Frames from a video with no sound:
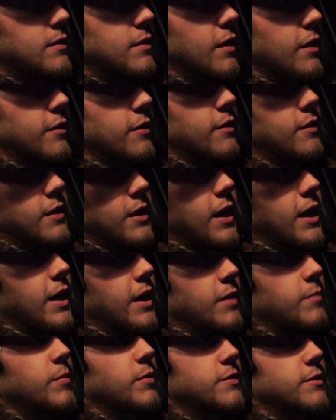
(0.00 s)
other than I
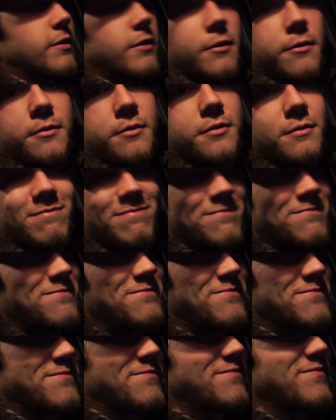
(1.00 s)
hate muzzleloaders.
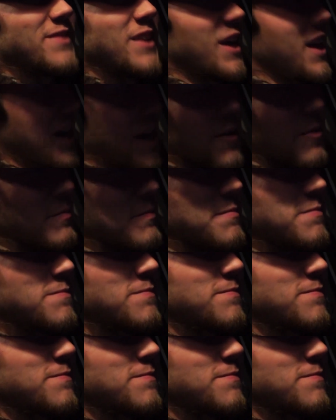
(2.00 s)
I hate them.